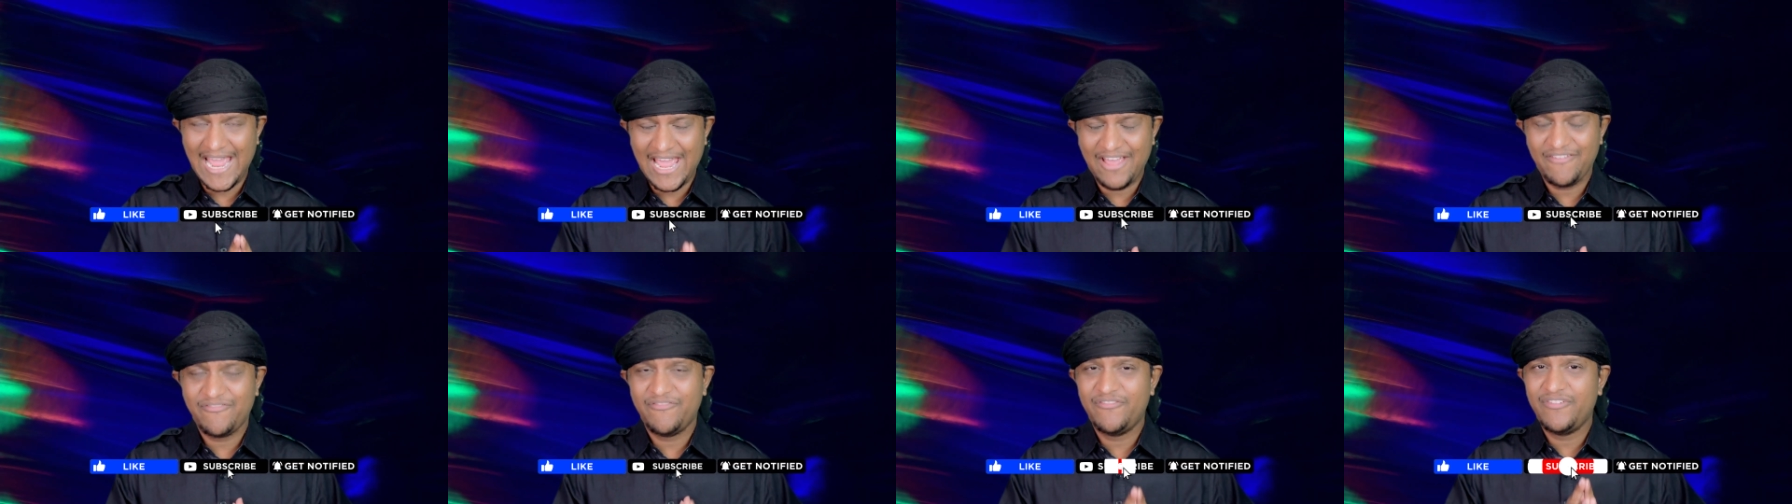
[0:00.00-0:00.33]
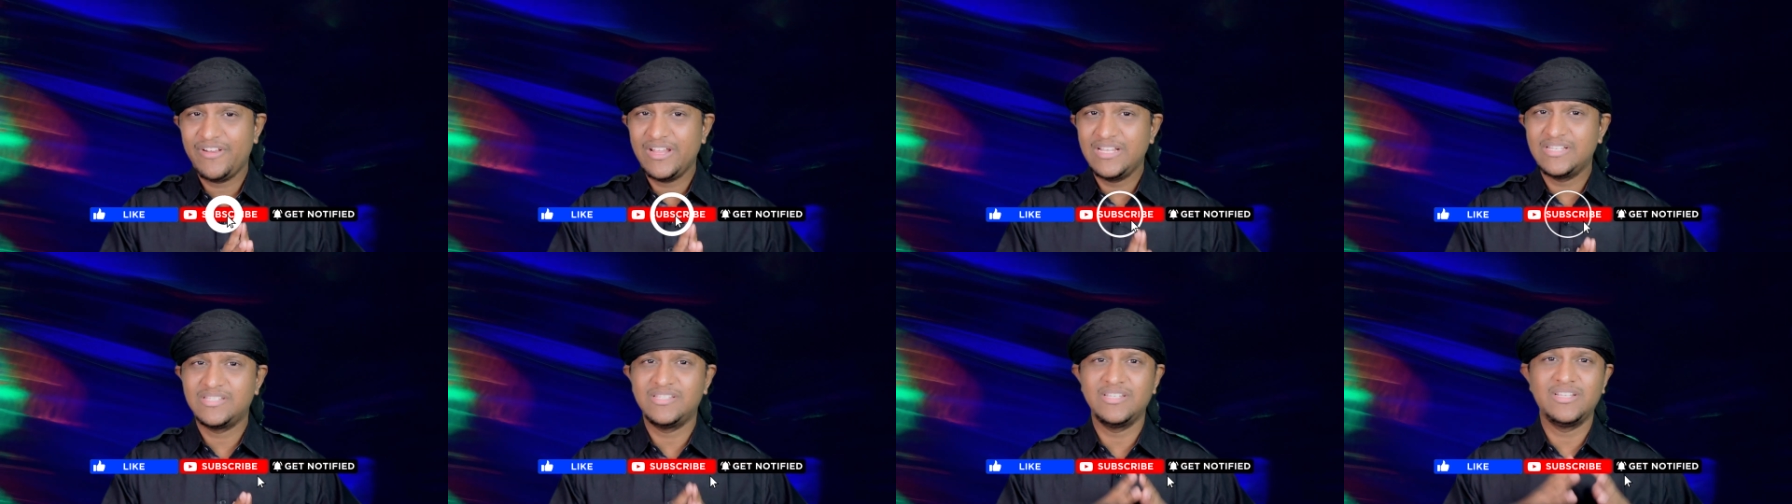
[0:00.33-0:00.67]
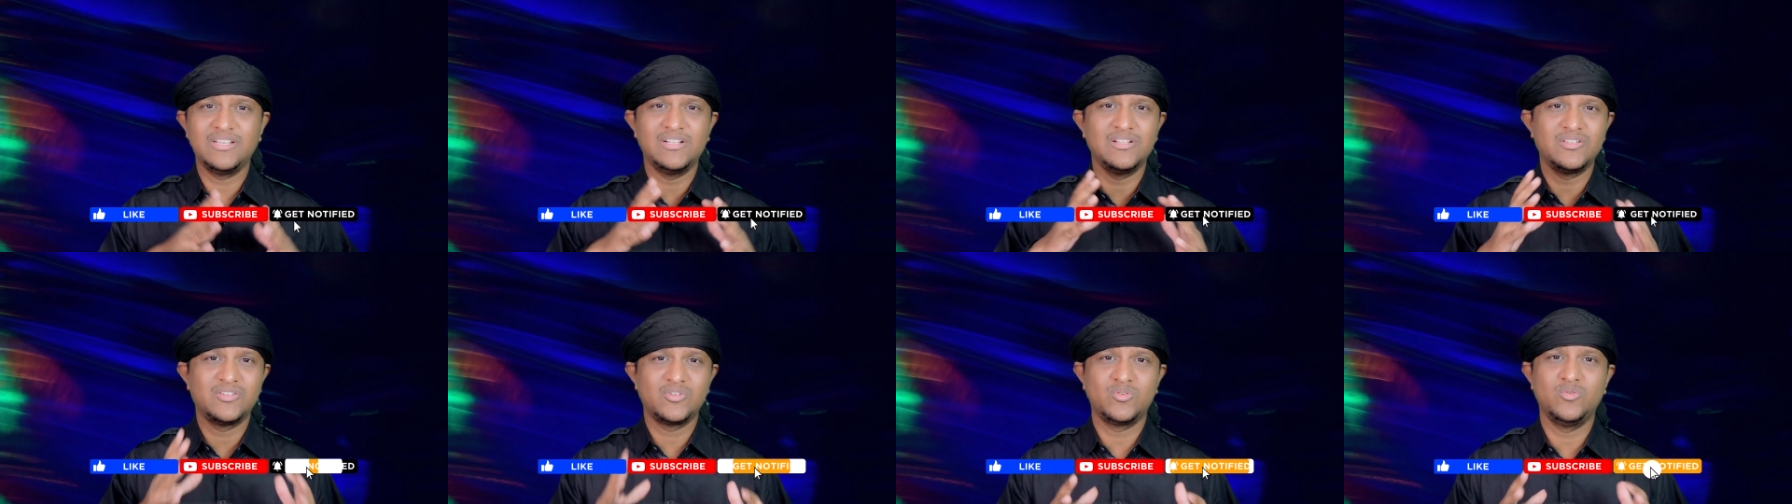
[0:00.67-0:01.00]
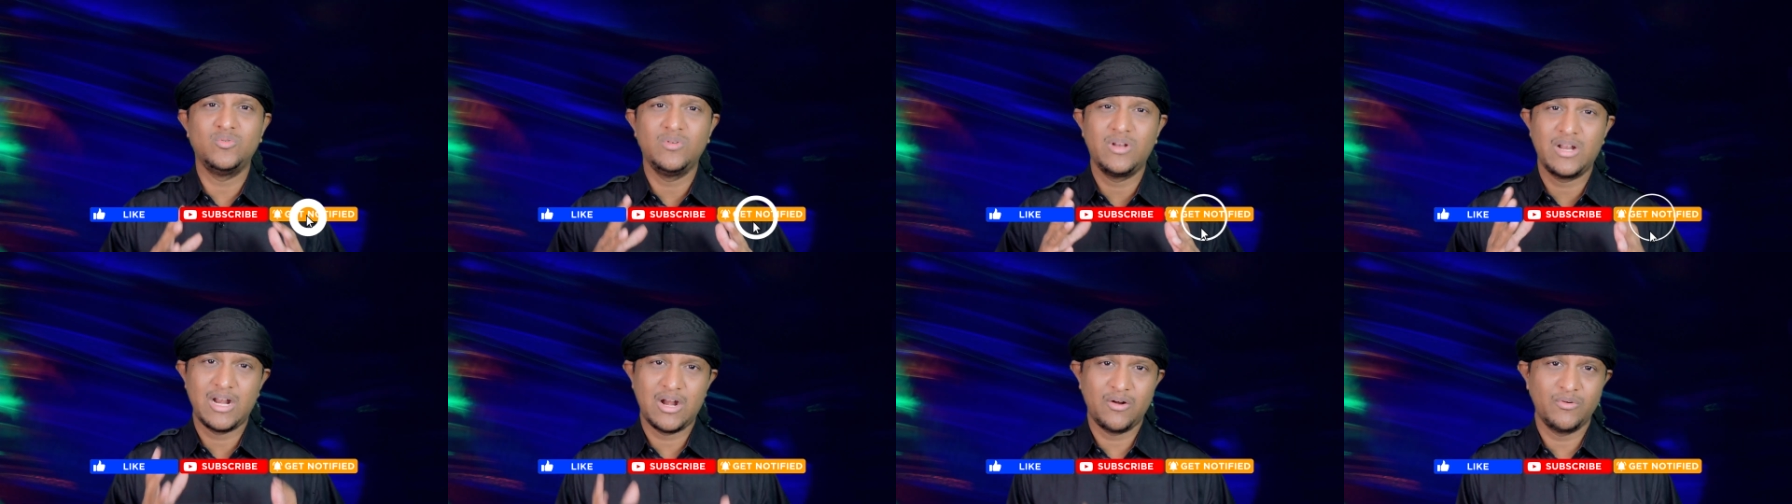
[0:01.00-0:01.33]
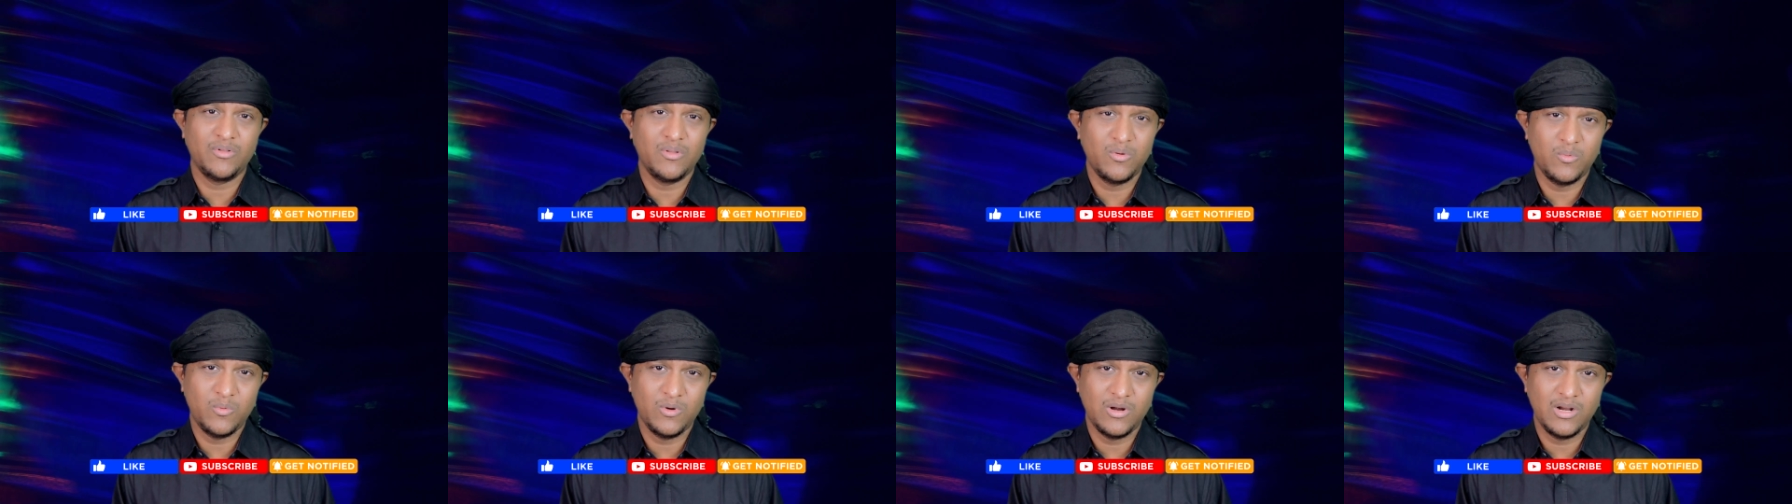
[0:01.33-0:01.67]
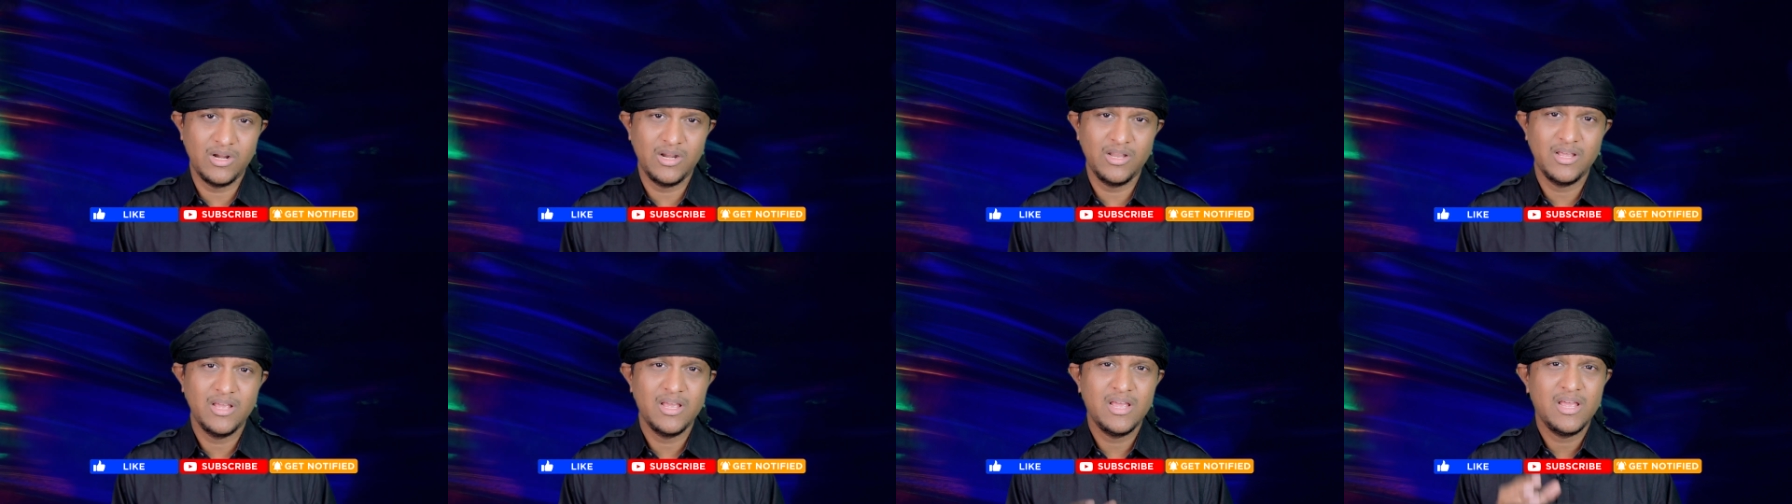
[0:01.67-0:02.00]
every single school around the
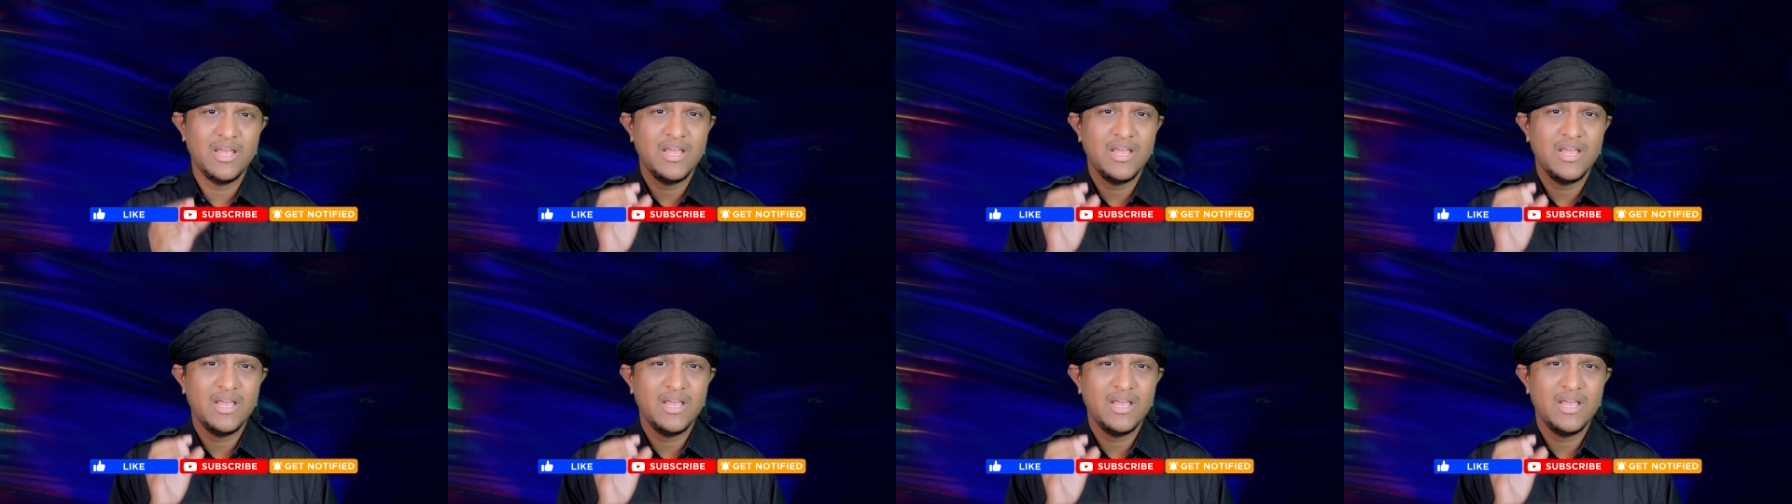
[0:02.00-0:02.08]
world